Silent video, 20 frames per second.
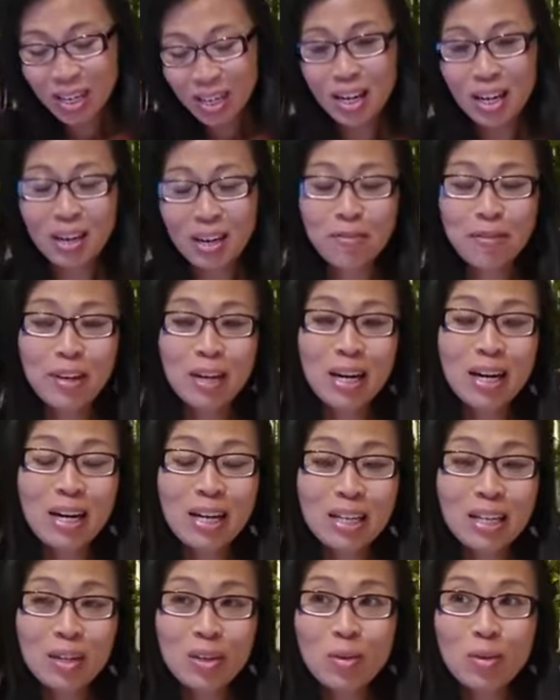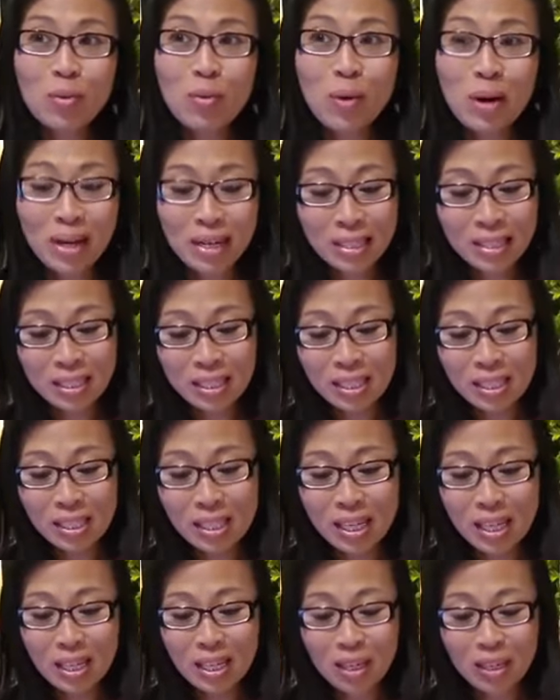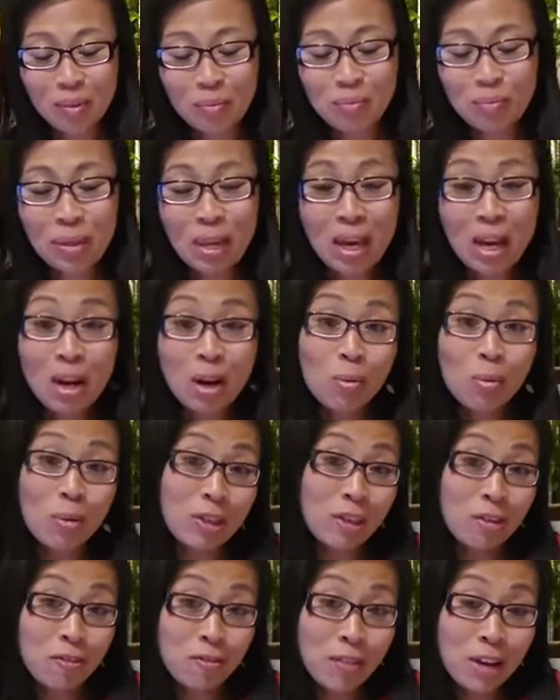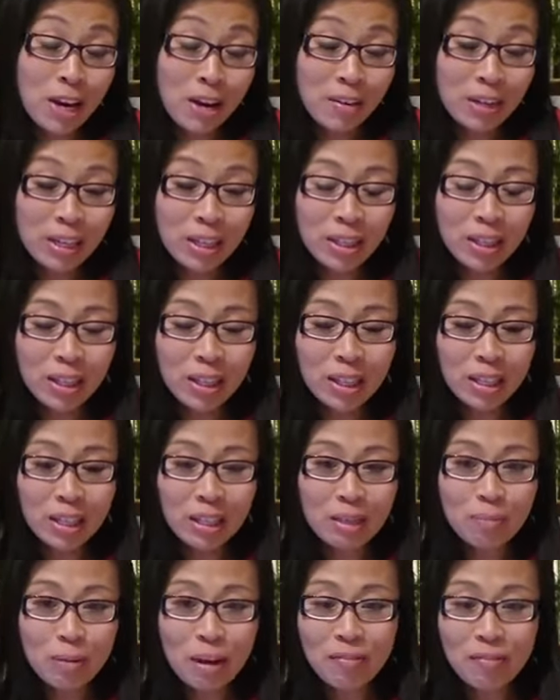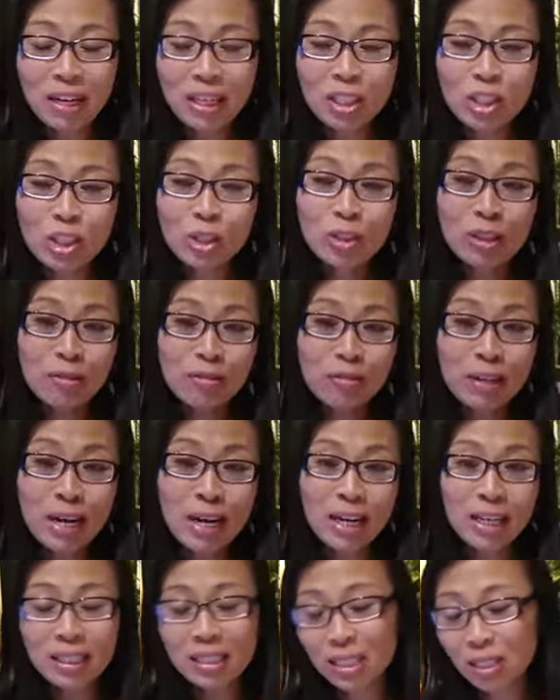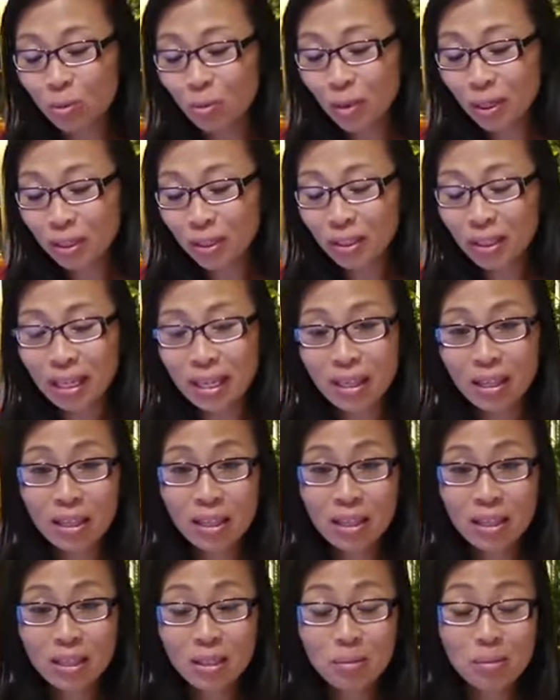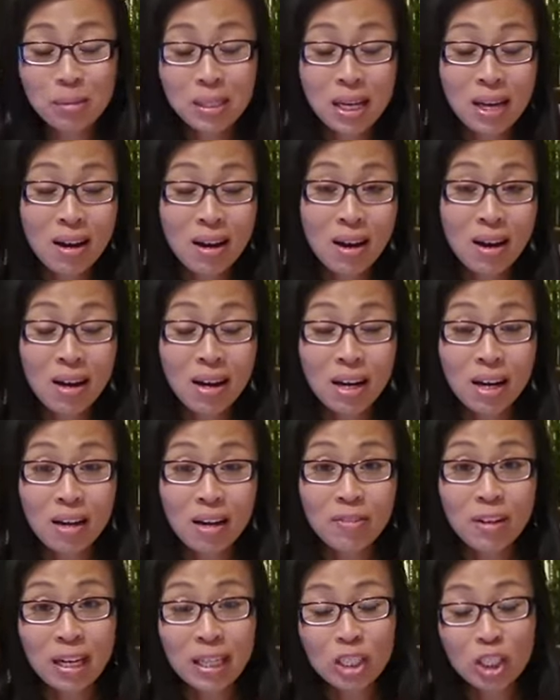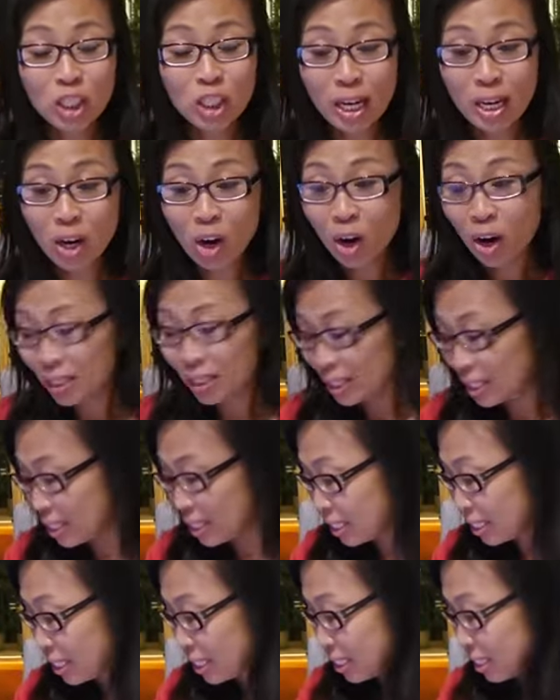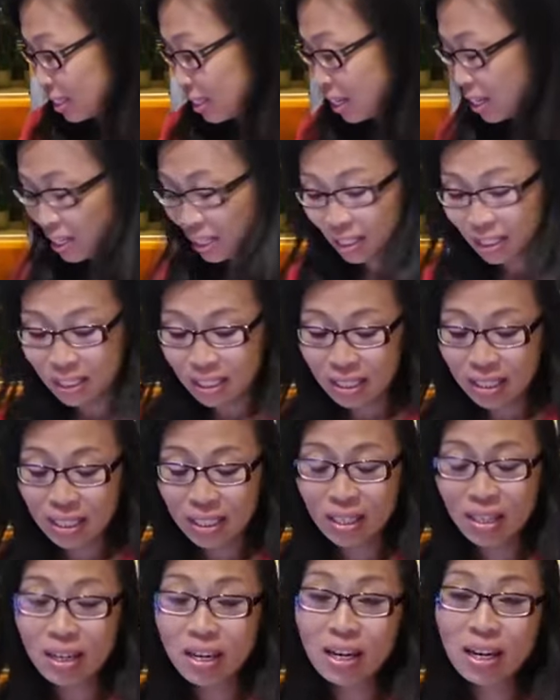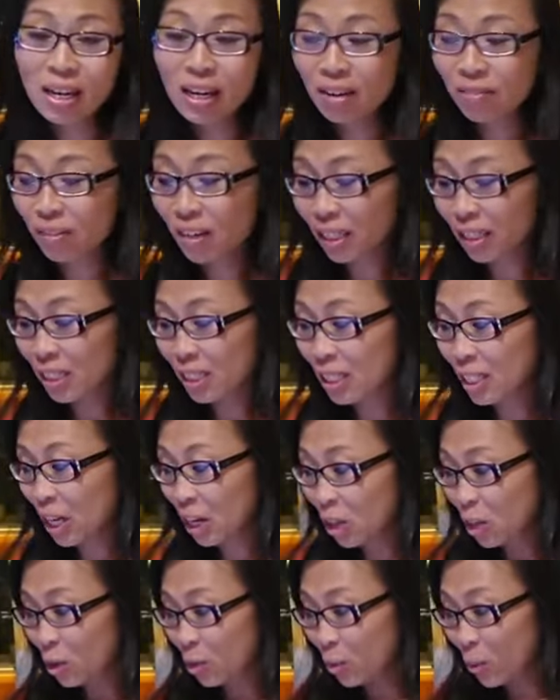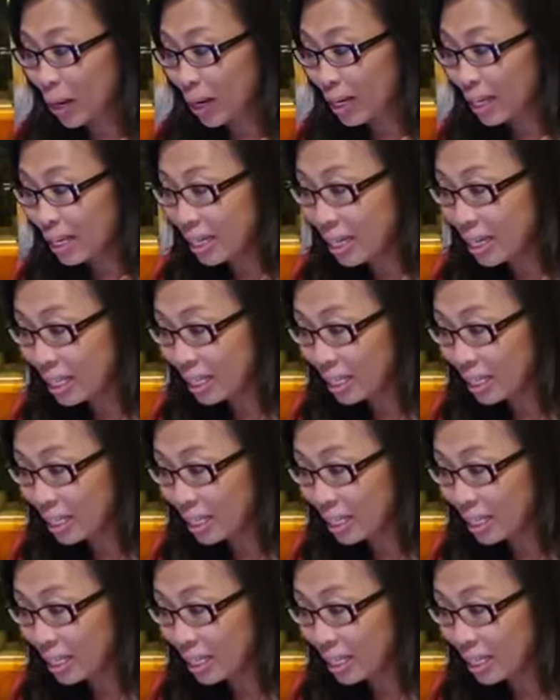I've got ones with a fairy theme. I've got 2 different Alice in Wonderland themes. I've got Jane Austen. I've got this other one.